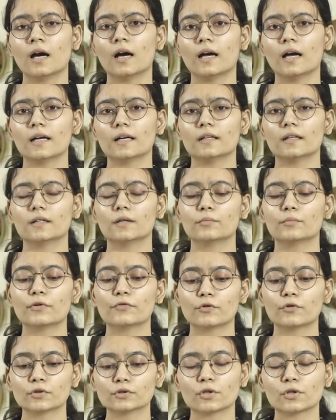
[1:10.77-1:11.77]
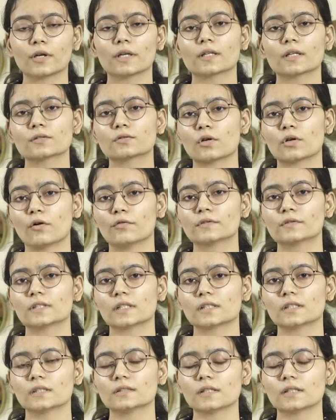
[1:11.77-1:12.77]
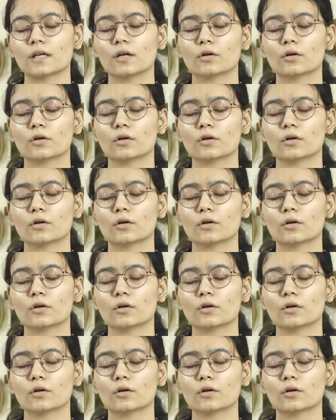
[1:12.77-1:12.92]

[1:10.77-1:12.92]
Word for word: Uh, before joining SoftSages,